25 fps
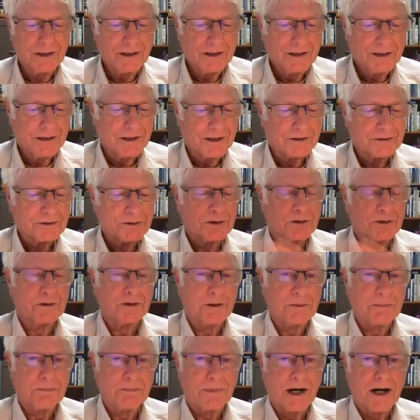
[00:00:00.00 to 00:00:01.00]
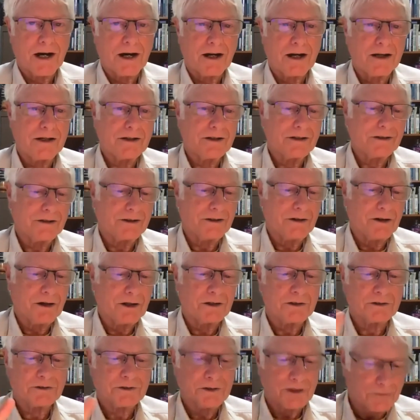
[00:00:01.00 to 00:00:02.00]
uh, certainly buy
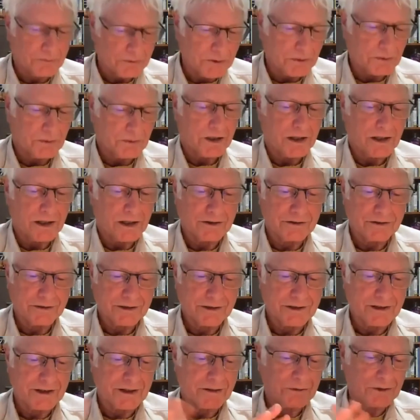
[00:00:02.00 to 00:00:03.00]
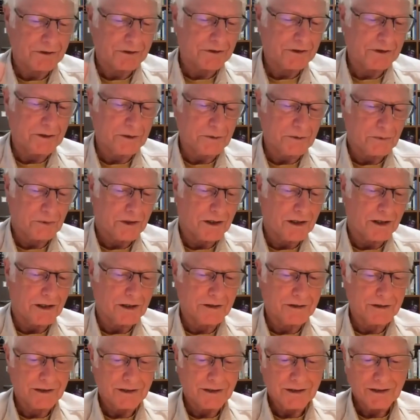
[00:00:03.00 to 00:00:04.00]
all the stuff you want, get everything you want
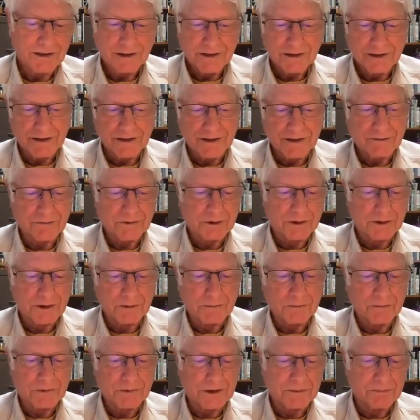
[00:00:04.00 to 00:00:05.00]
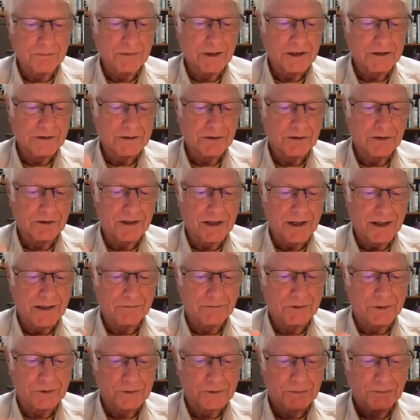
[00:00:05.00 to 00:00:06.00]
and everything, but make sure you
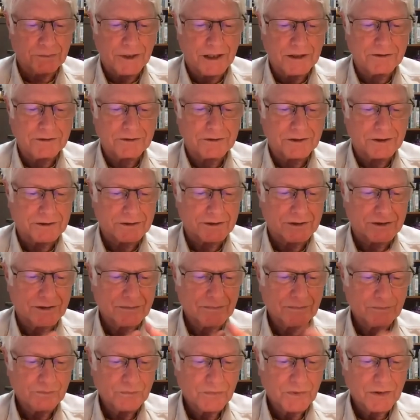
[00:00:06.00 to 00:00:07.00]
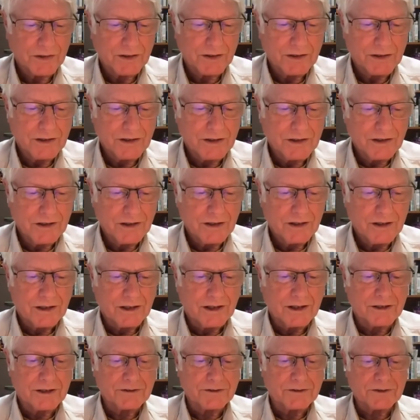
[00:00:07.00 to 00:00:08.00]
have those basics.
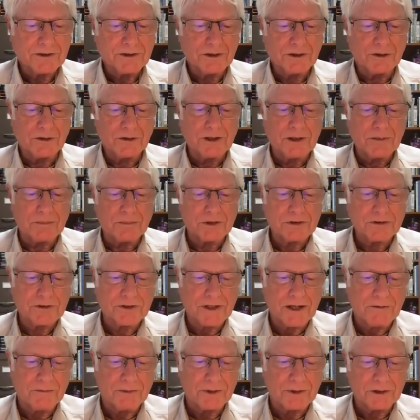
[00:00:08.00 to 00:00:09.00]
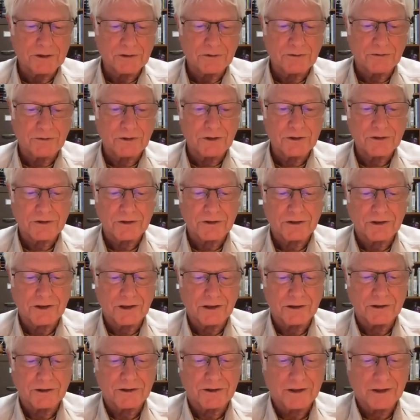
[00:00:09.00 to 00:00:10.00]
Uh, skill number seven is
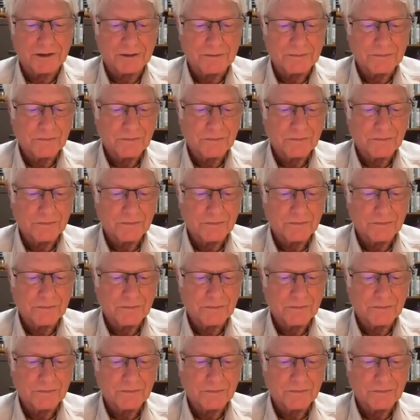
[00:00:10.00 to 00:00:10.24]
versatility.